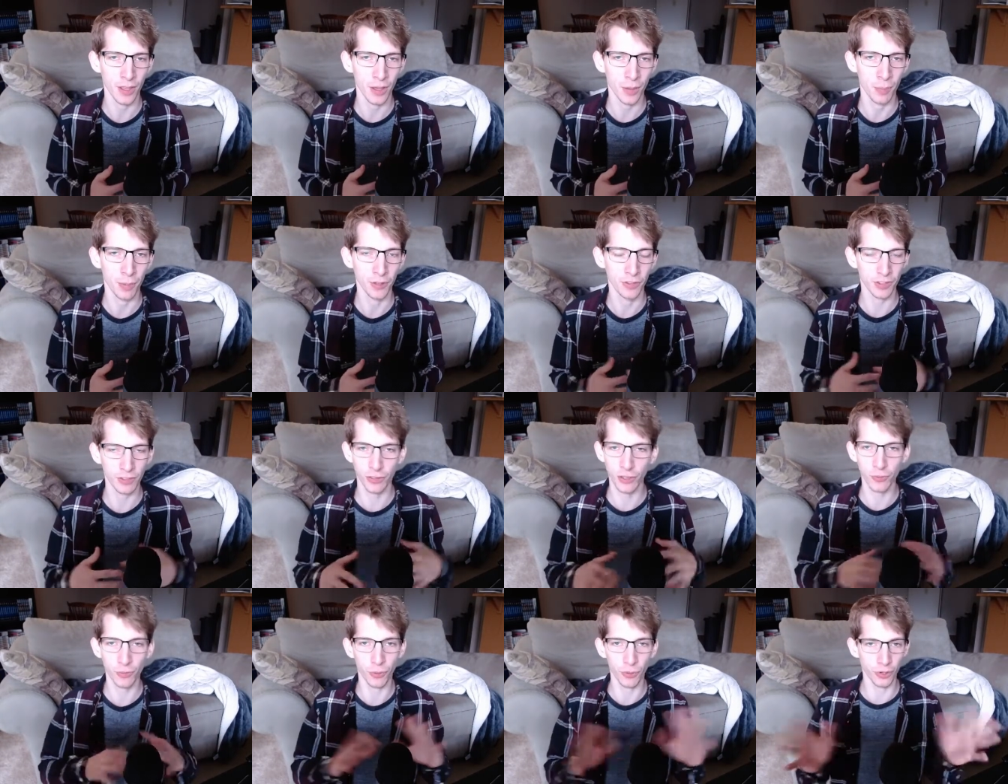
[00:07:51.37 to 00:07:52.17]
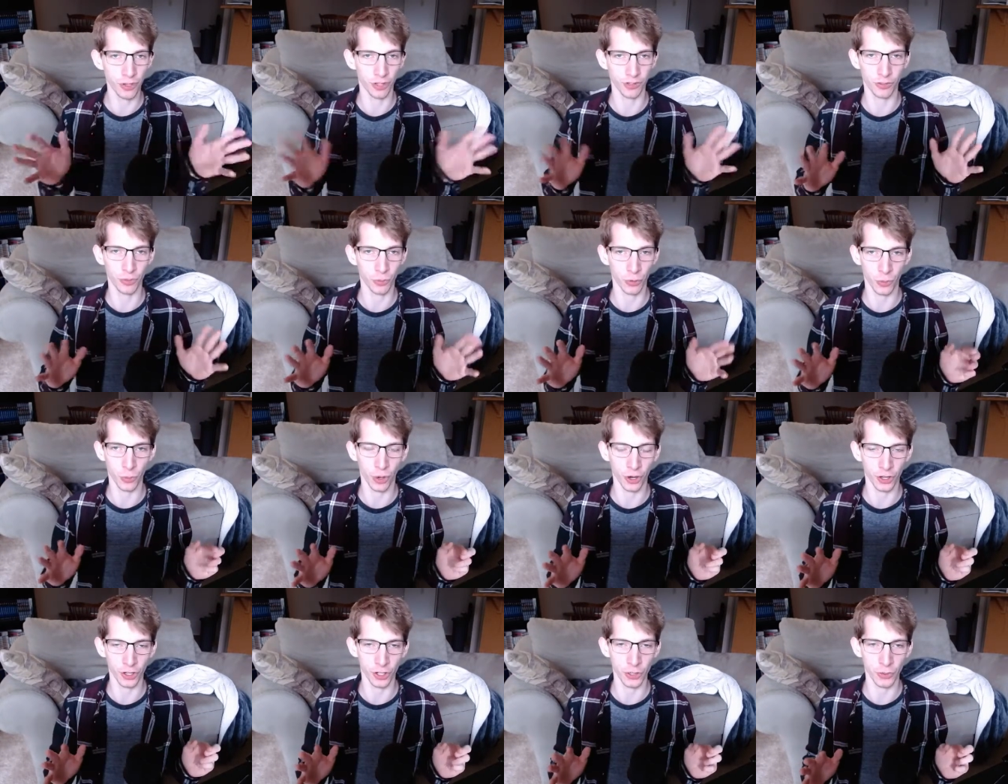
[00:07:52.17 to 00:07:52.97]
But 64 doesn't
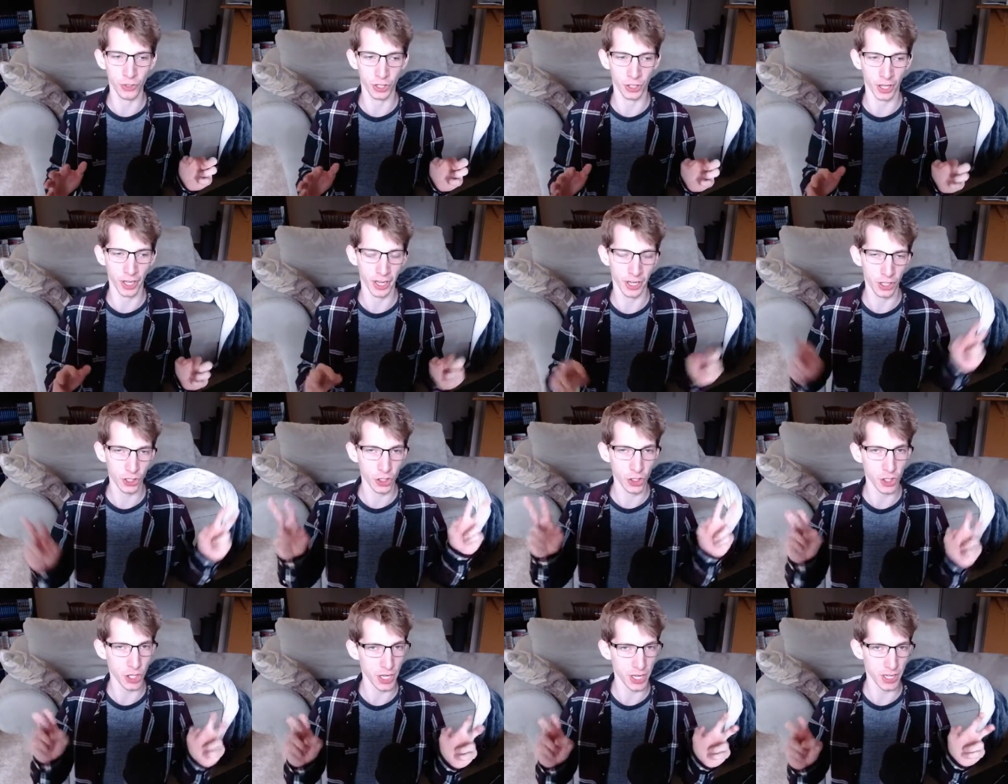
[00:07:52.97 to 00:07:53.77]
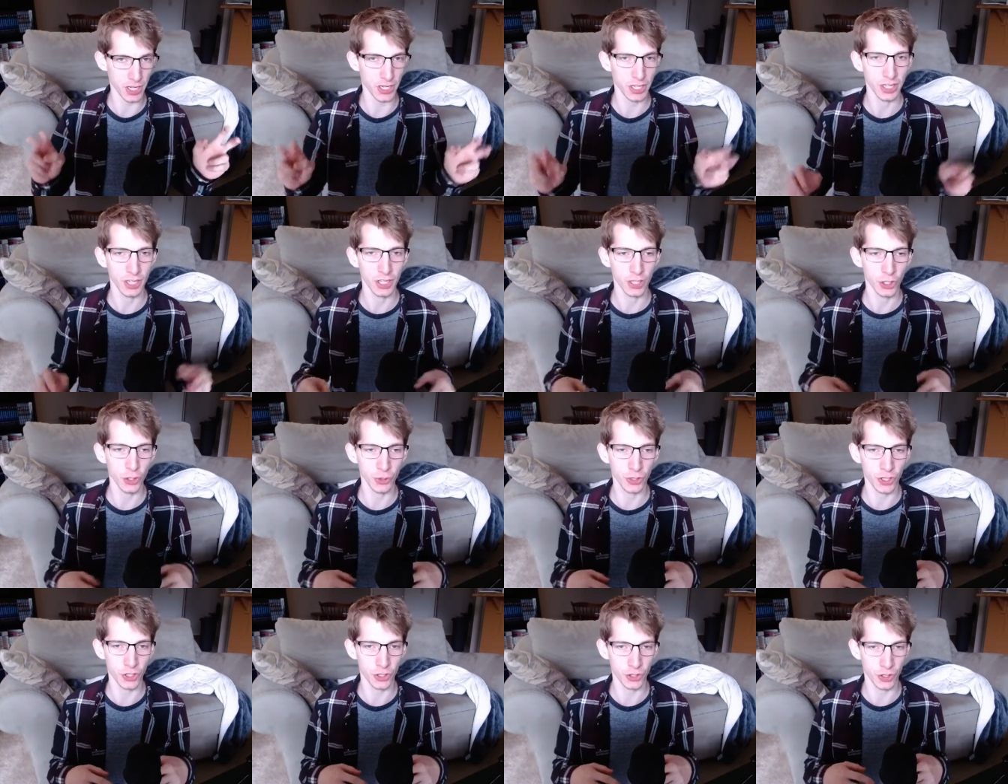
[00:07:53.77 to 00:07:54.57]
require you to like cheat. You
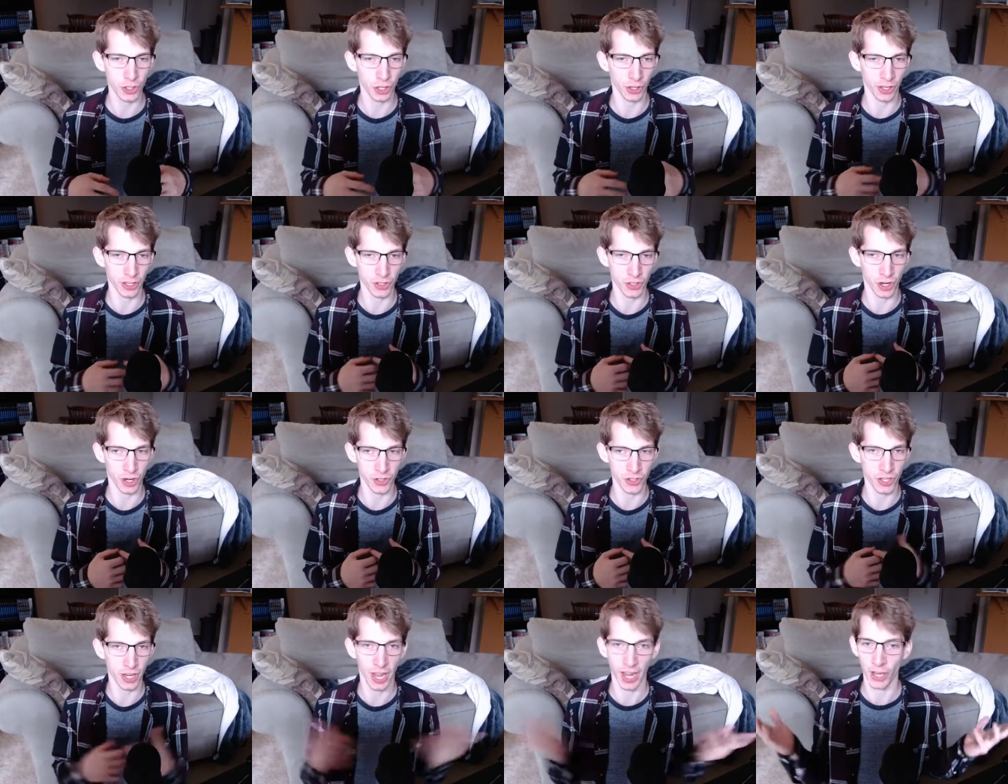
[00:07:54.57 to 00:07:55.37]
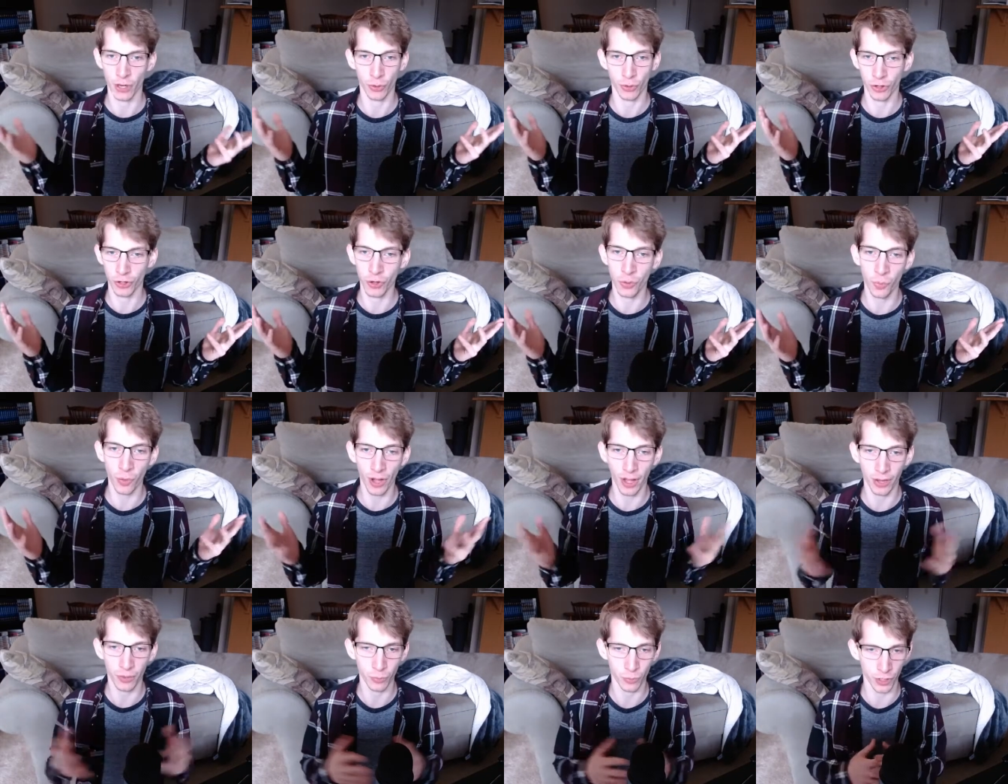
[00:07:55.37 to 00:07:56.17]
can just collect stars in any order you
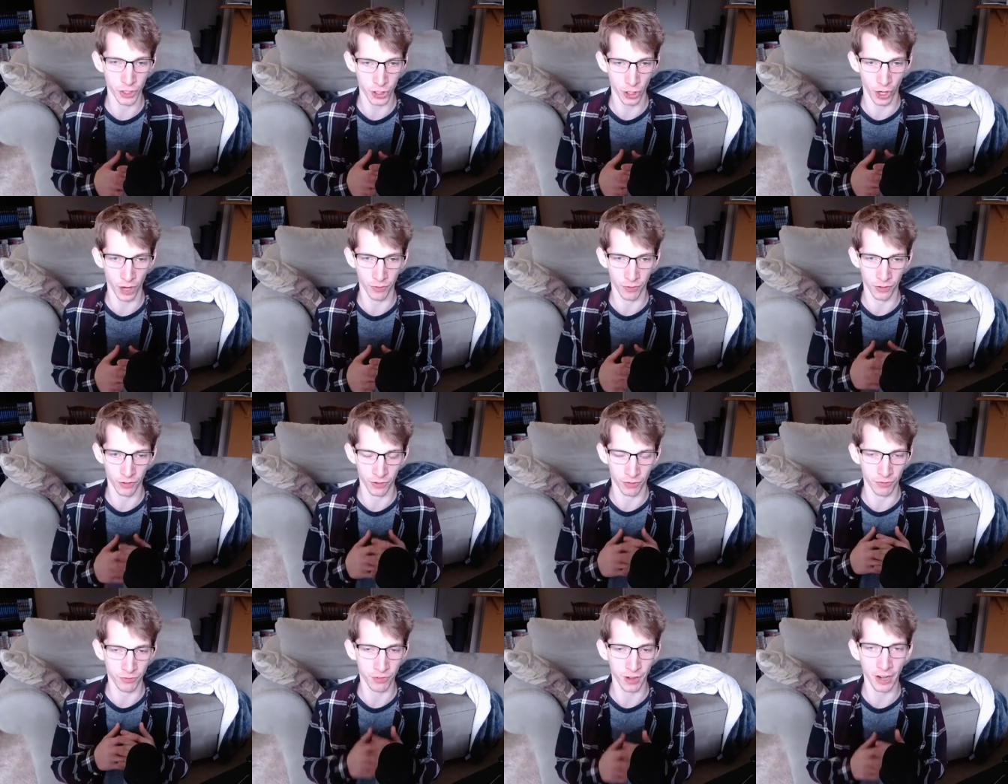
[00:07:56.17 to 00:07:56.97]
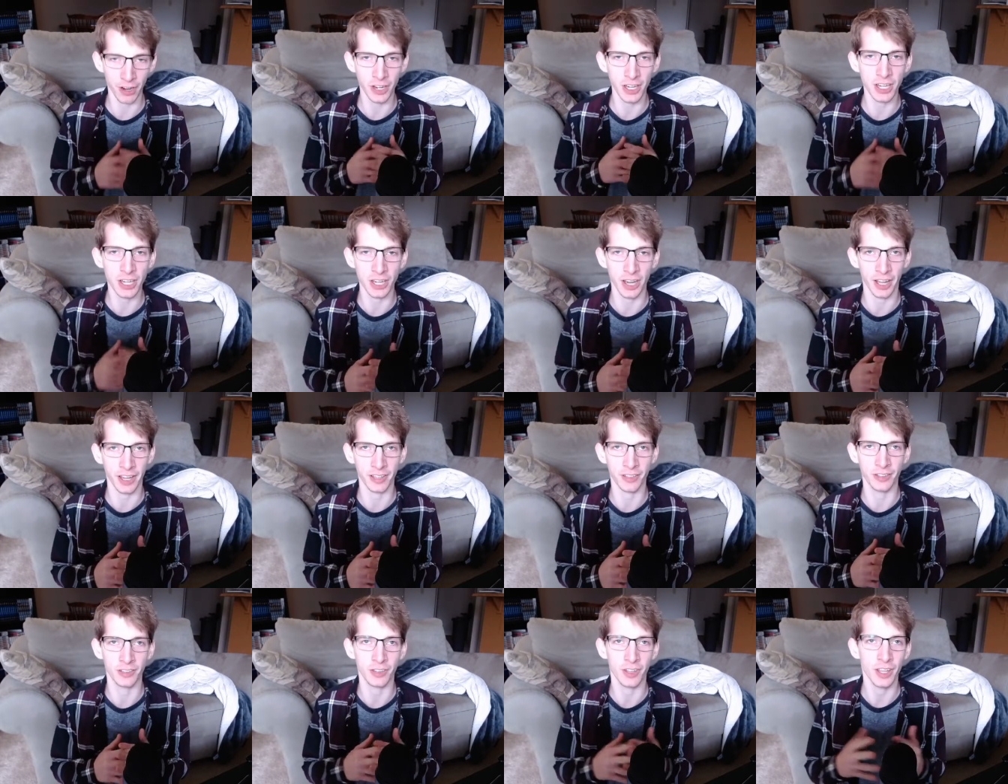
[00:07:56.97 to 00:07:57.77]
want, which offers a very
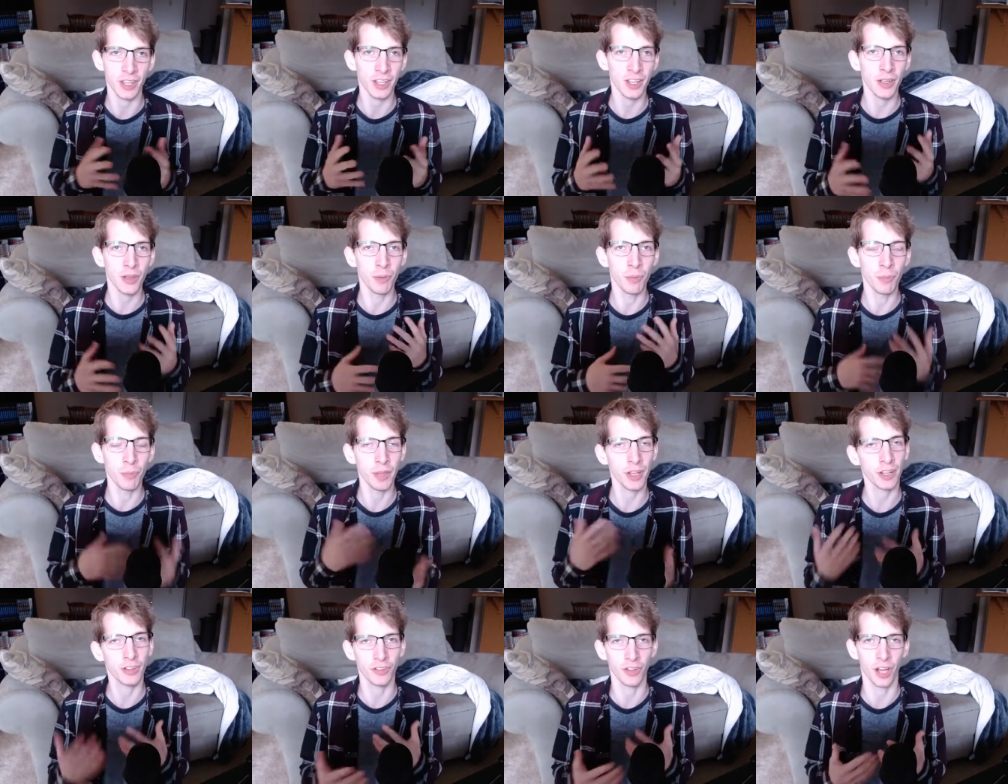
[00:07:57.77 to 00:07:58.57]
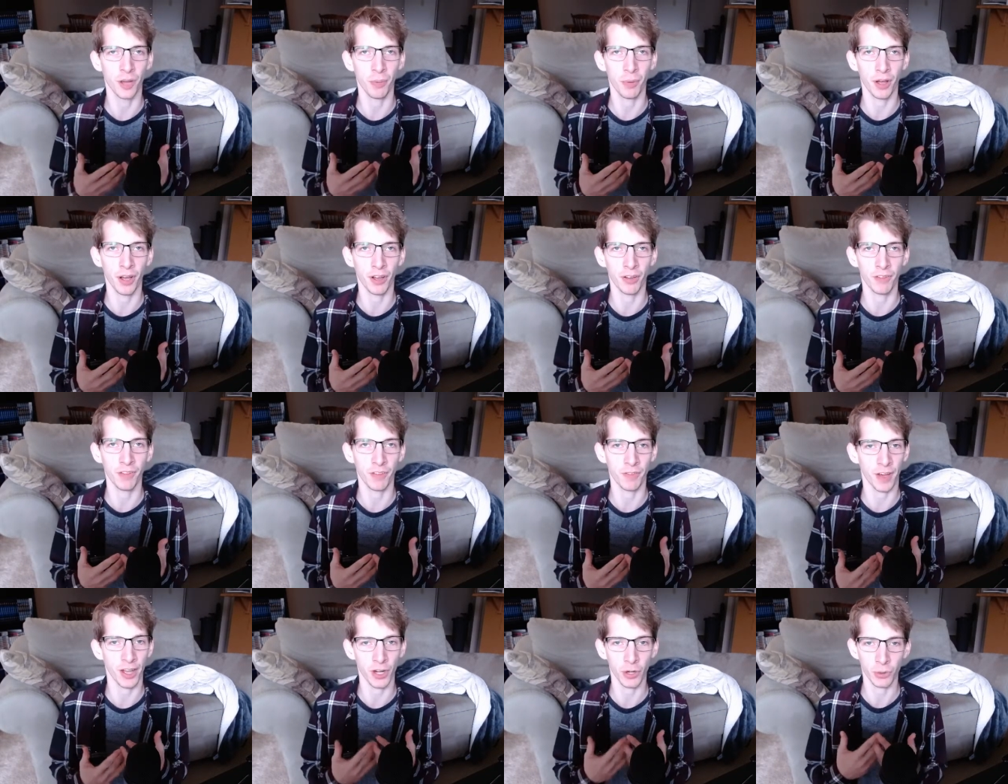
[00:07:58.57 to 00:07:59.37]
nice mix-up of,
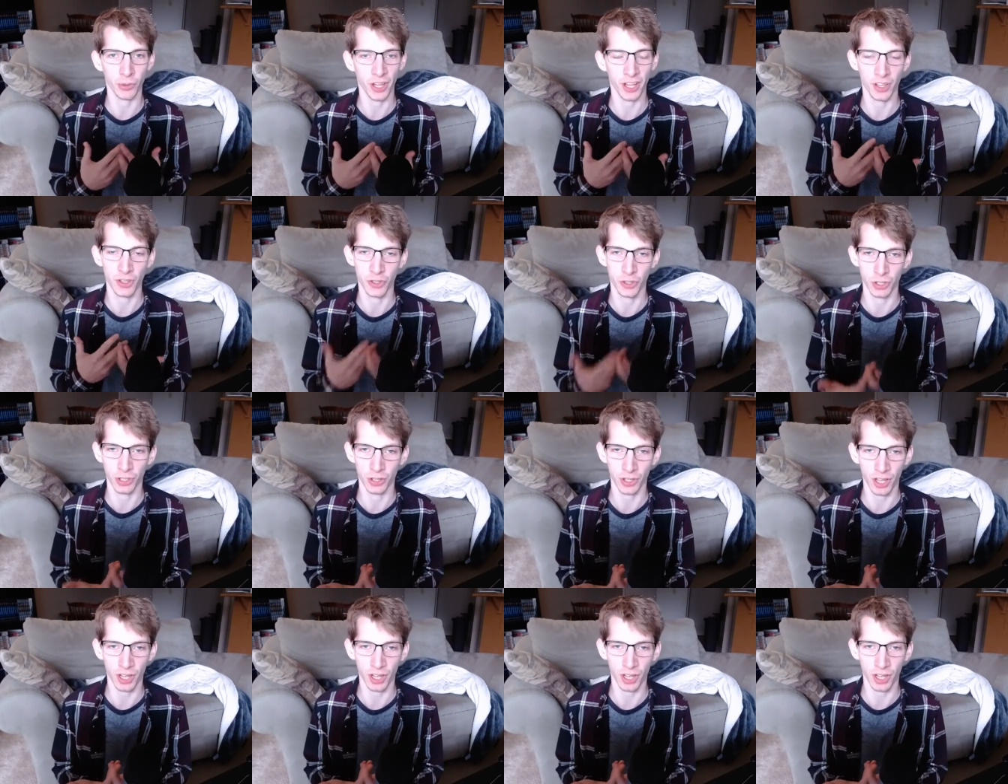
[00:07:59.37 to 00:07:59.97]
if I don't like a certain